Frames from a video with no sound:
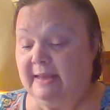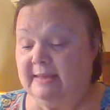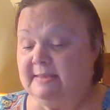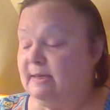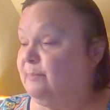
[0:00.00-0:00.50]

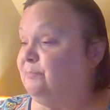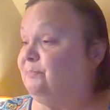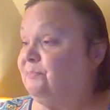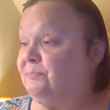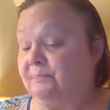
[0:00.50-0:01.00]
and
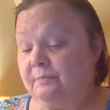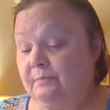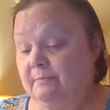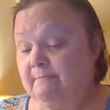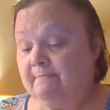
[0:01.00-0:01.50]

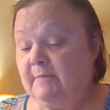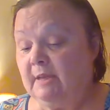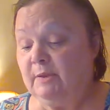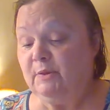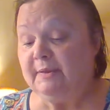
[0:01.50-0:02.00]

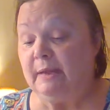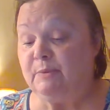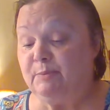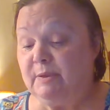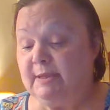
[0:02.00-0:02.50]
I thought that
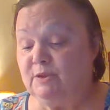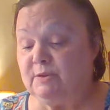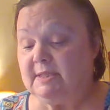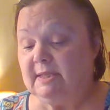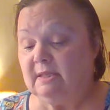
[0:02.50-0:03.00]
was pretty
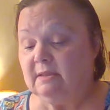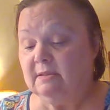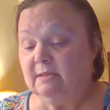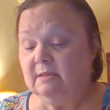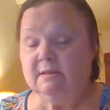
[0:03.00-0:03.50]
interesting.
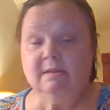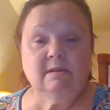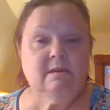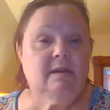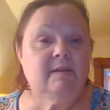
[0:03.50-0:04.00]

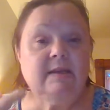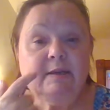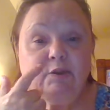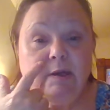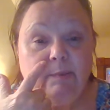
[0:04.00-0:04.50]
And then I
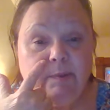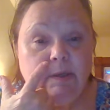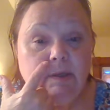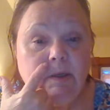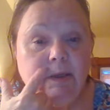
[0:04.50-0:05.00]
try to put a
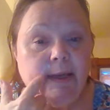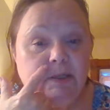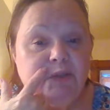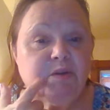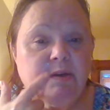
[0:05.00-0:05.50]
little
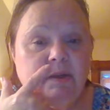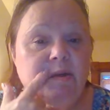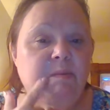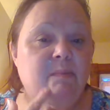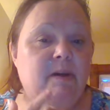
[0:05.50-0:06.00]
extra
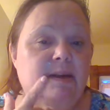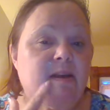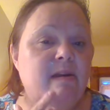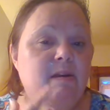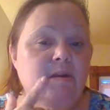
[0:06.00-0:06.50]
in my